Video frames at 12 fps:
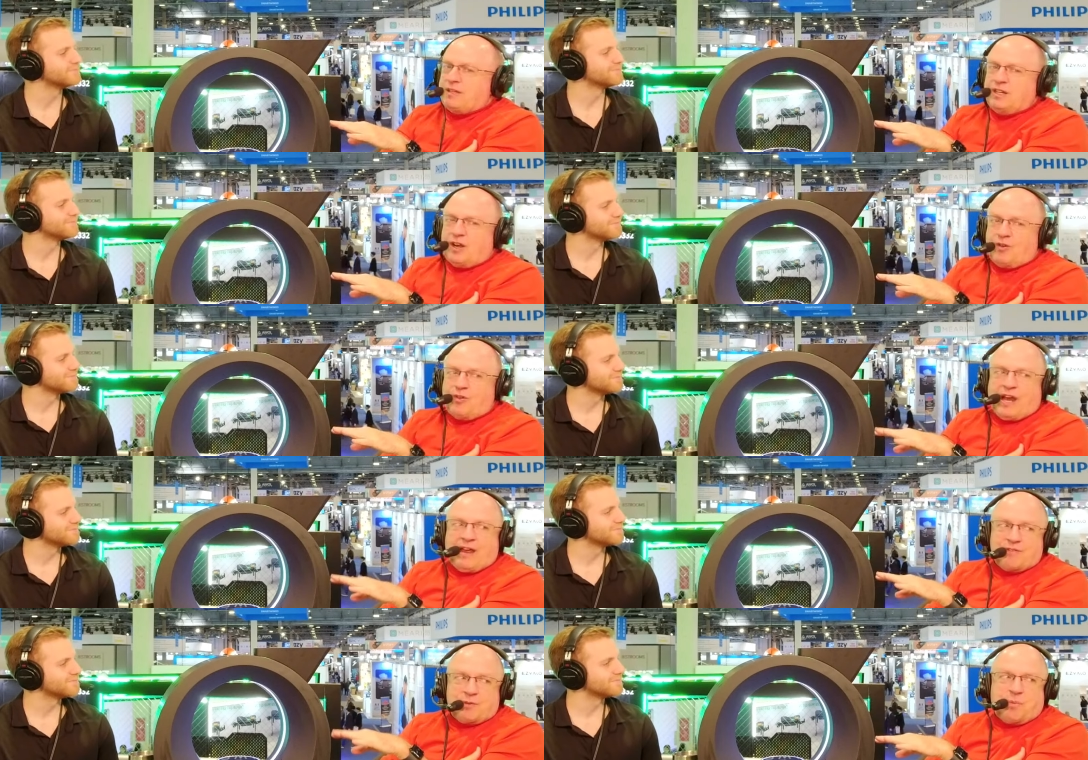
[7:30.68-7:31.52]
Speaker 1: but, you know, we're
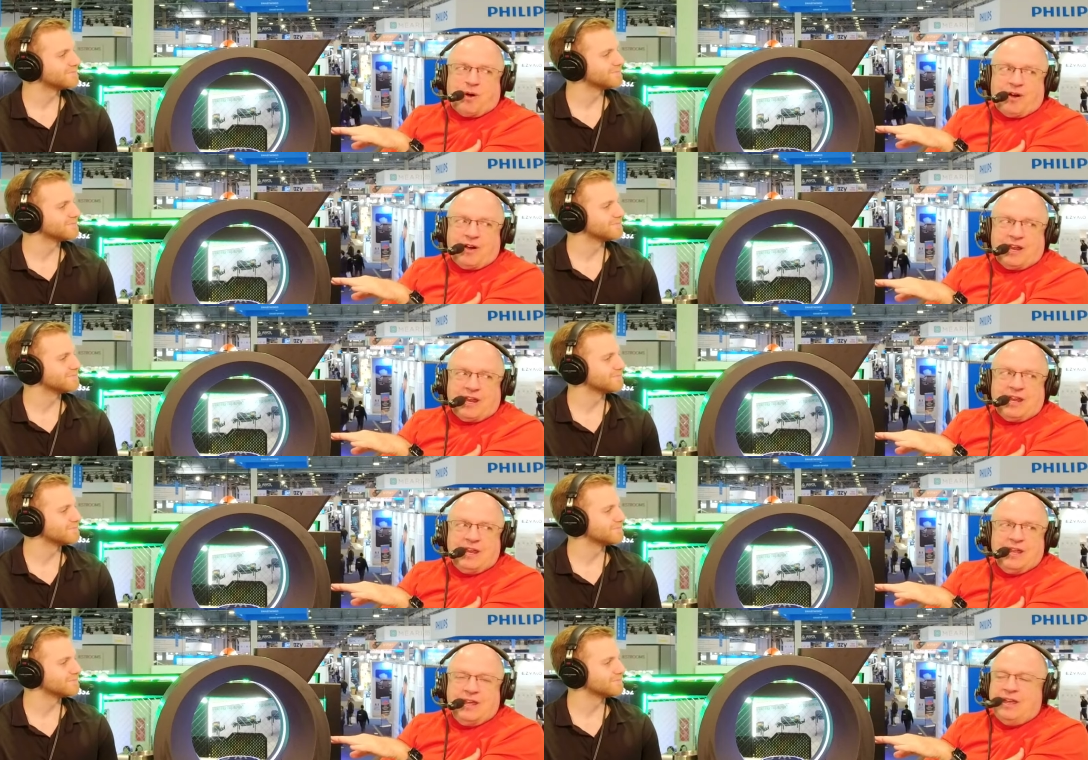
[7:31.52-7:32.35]
having a
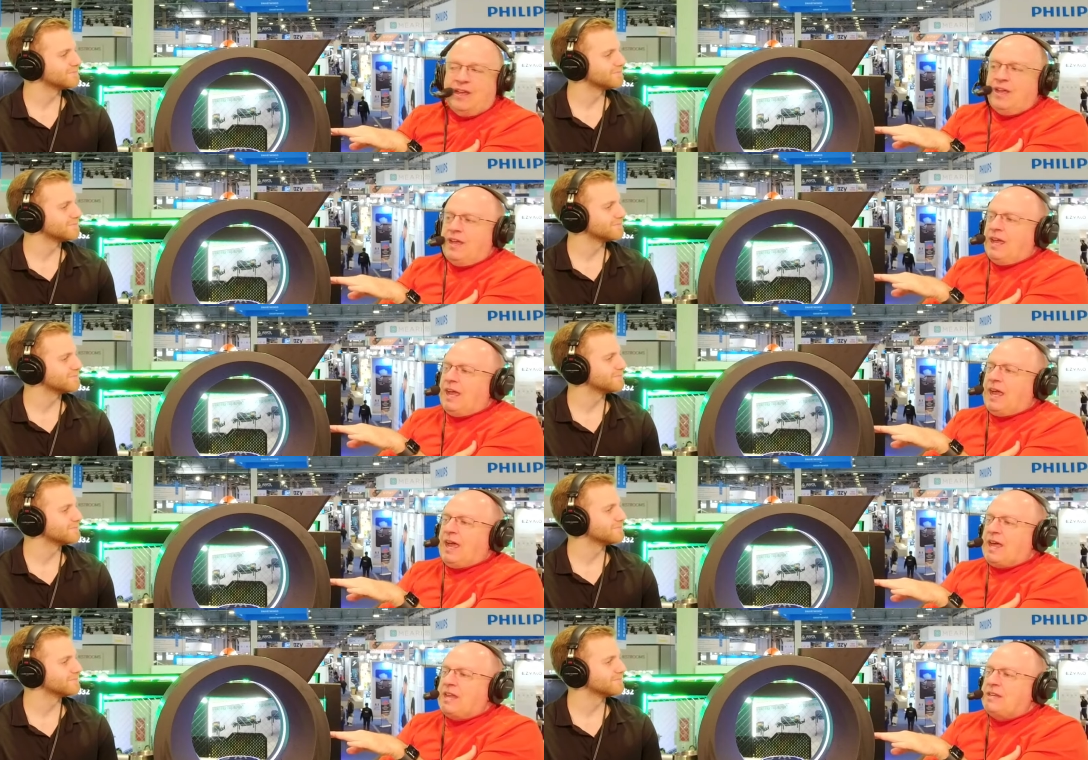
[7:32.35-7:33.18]
party.
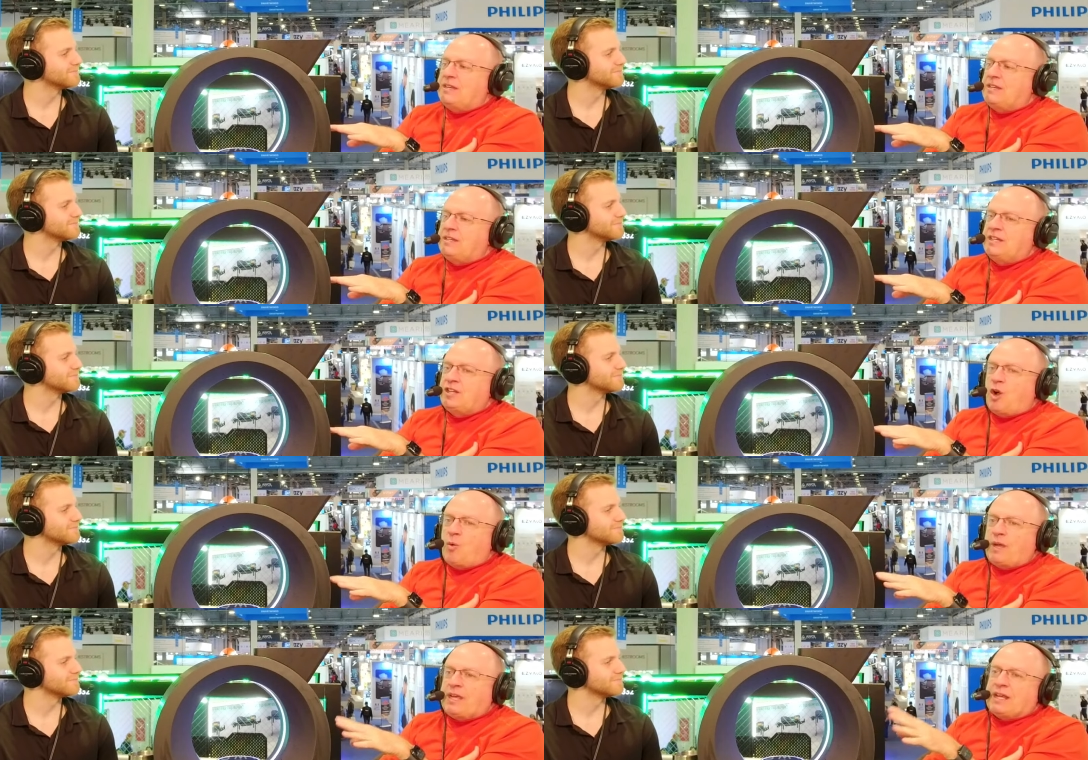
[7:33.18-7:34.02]
And, you
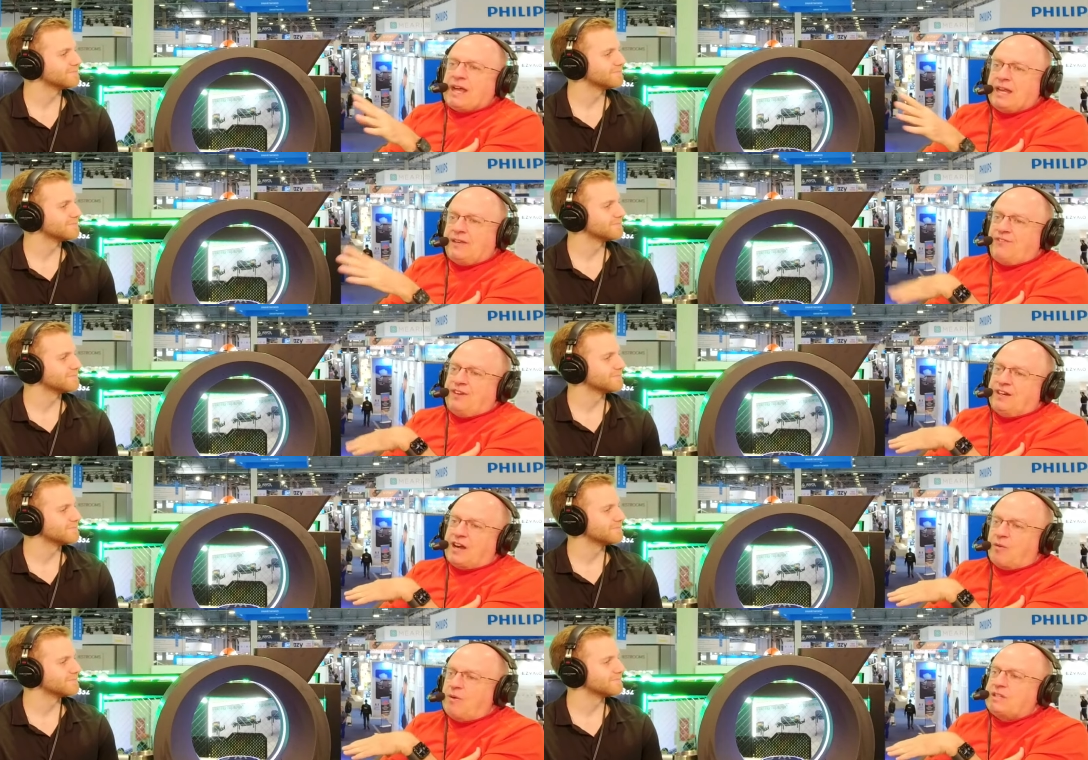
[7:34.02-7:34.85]
know, we can kind of
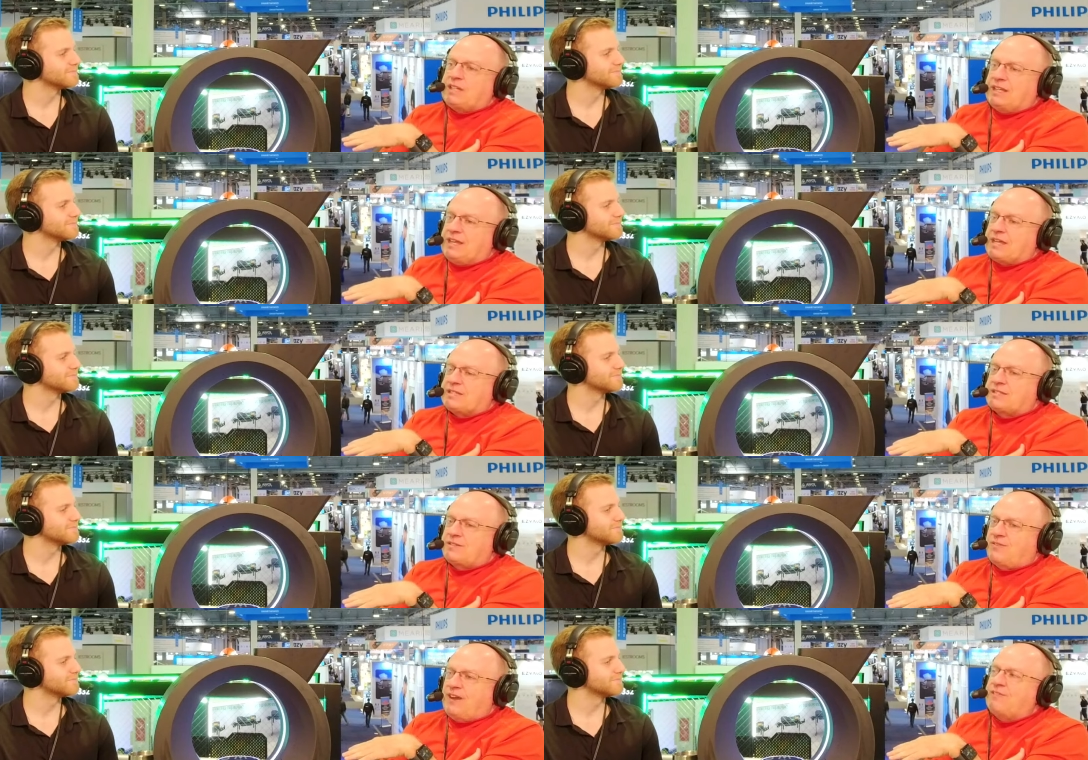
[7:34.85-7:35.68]
figure out what the
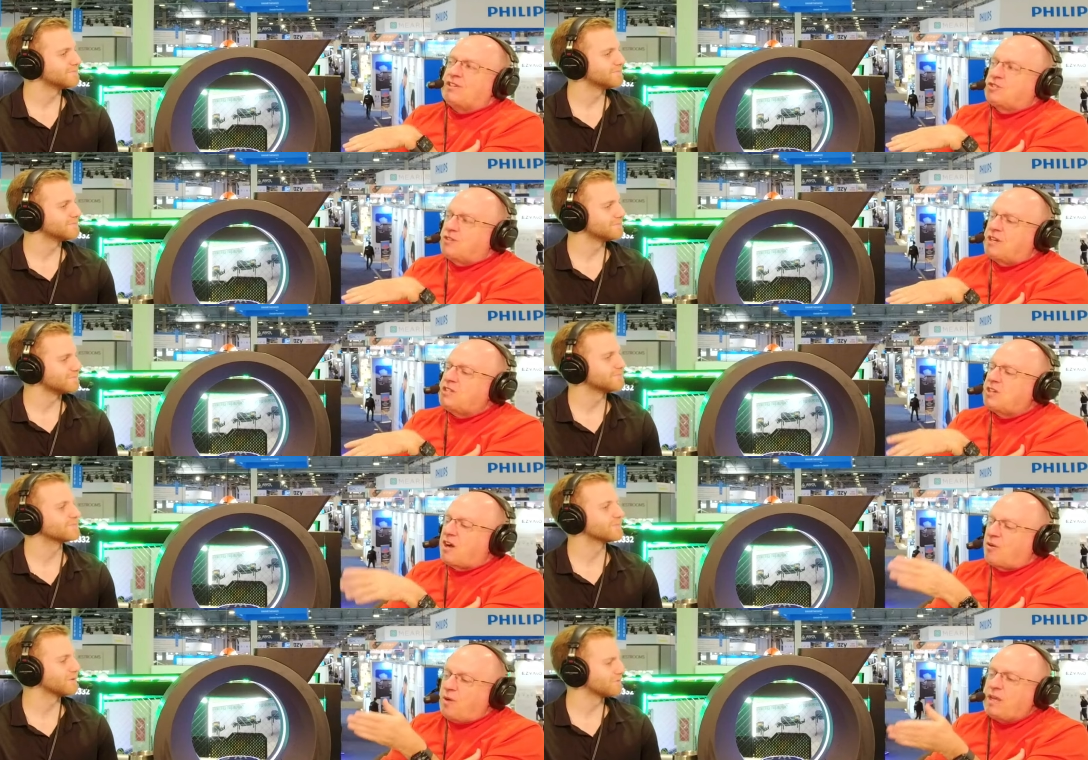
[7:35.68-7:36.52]
guests' favorite drinks
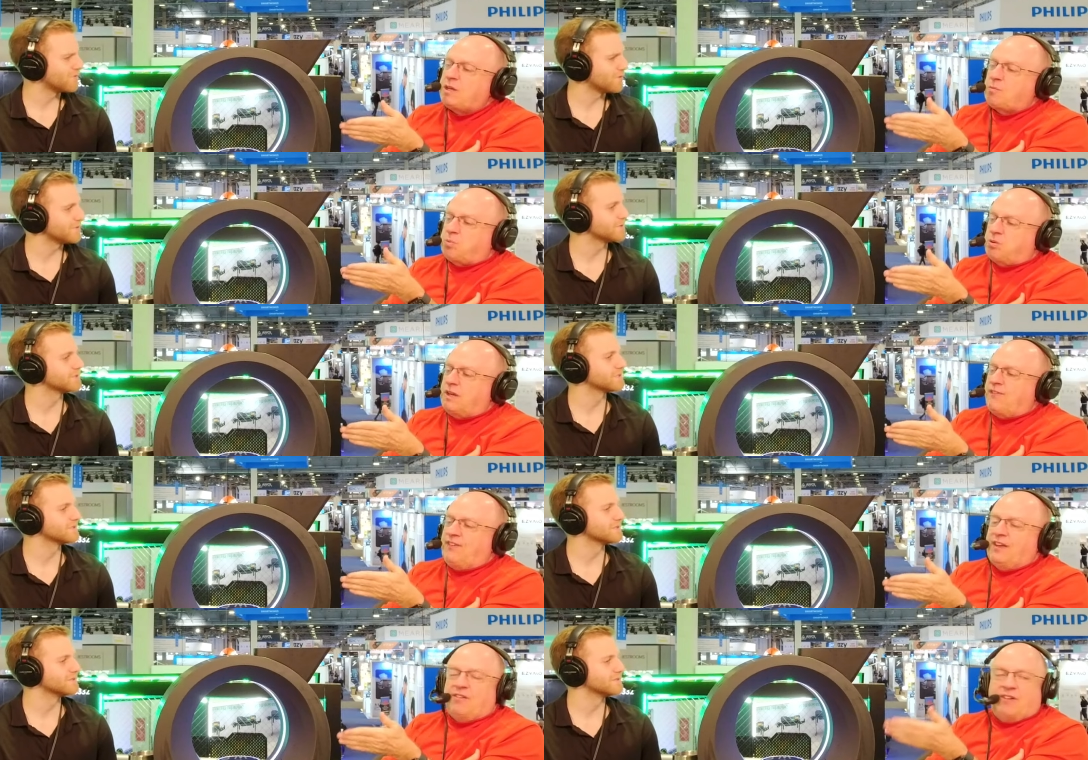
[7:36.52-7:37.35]
are. We could
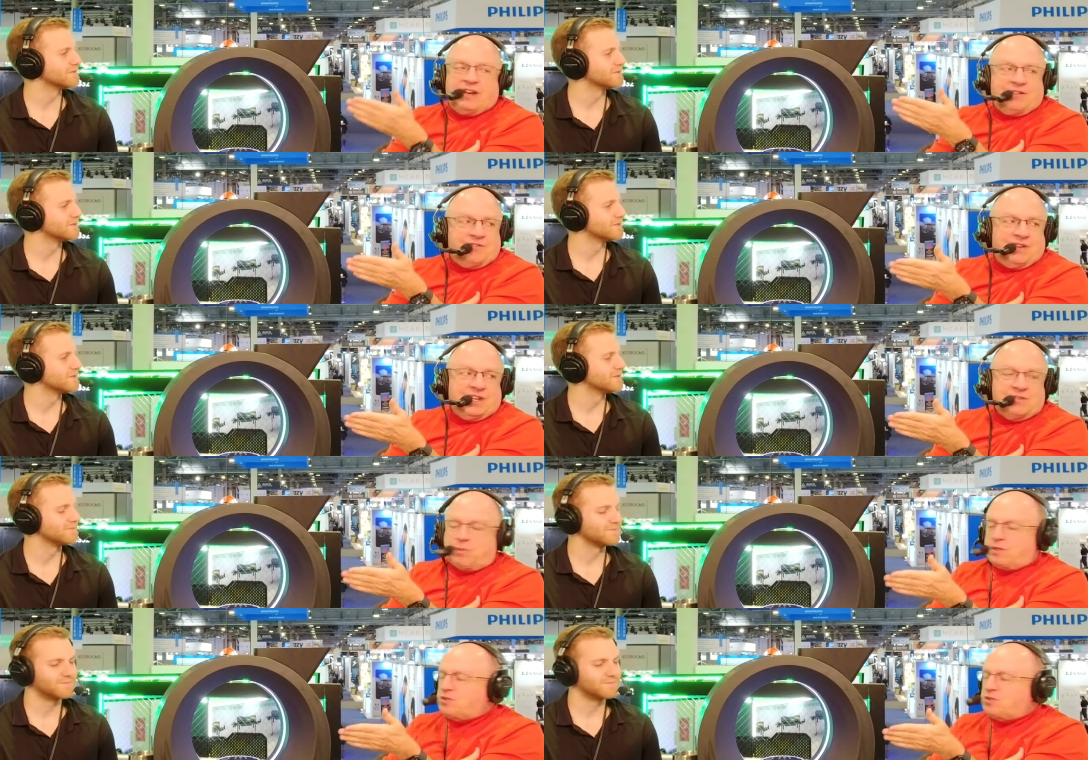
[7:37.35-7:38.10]
pre-fill, whether it be